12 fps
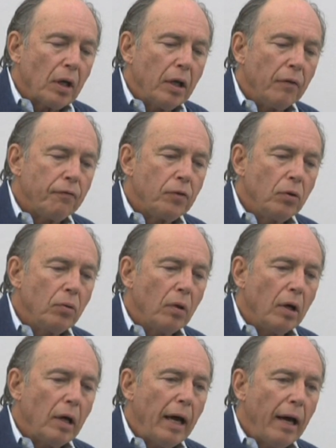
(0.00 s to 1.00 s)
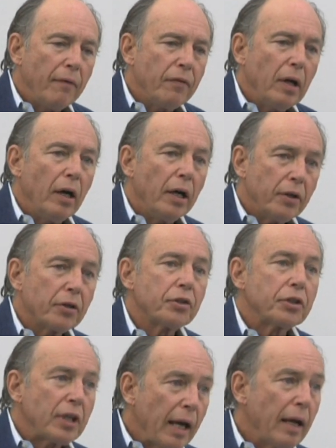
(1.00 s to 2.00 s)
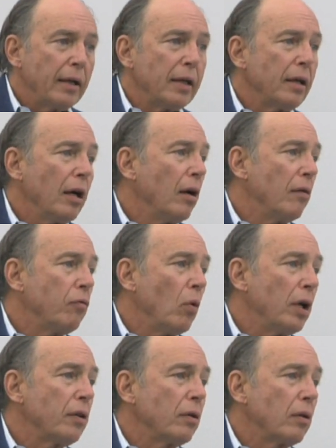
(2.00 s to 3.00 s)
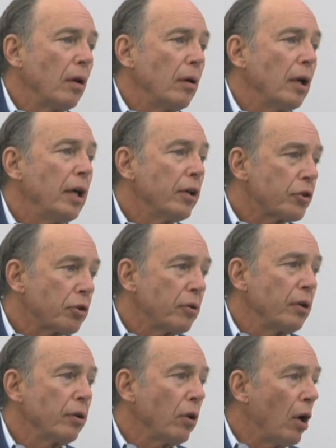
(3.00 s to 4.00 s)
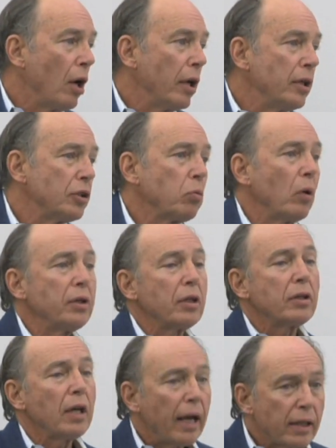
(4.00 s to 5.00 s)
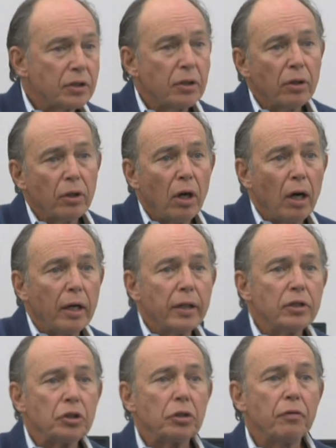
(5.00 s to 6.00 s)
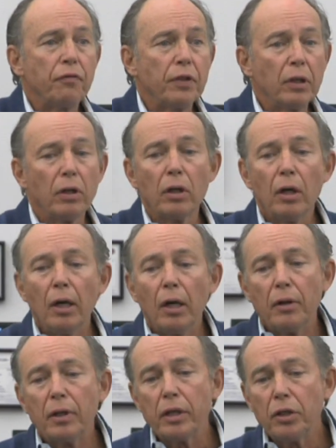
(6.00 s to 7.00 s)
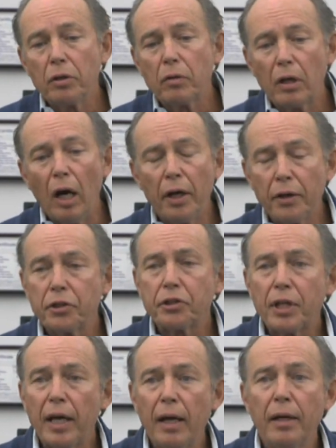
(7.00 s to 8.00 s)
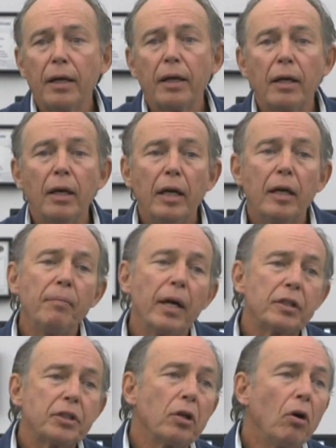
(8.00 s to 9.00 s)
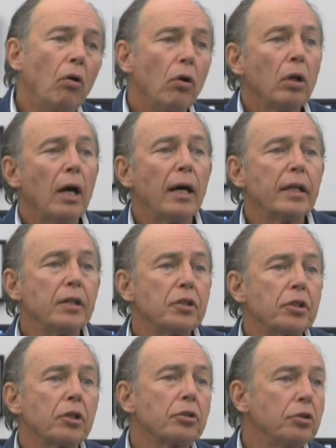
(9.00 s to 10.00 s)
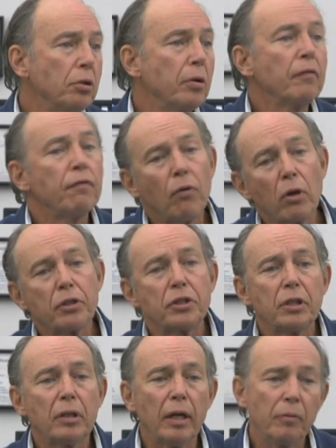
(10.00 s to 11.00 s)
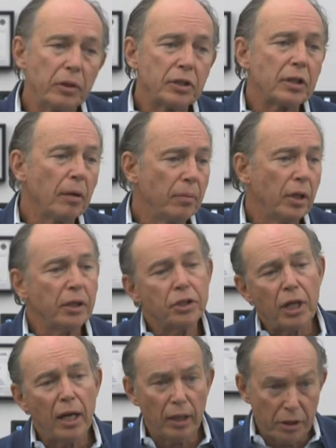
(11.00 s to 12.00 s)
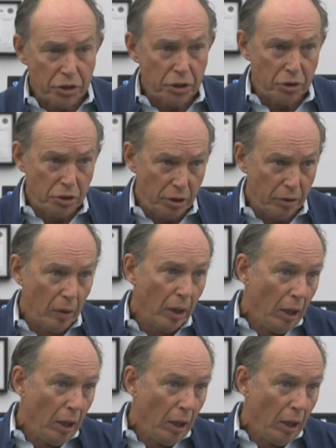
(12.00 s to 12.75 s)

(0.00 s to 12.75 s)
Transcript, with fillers: if you have an understanding of what the history of the law is, what the text of the law is, you feel that you understand it, it makes it a whole lot easier to enforce it. And when somebody challenges you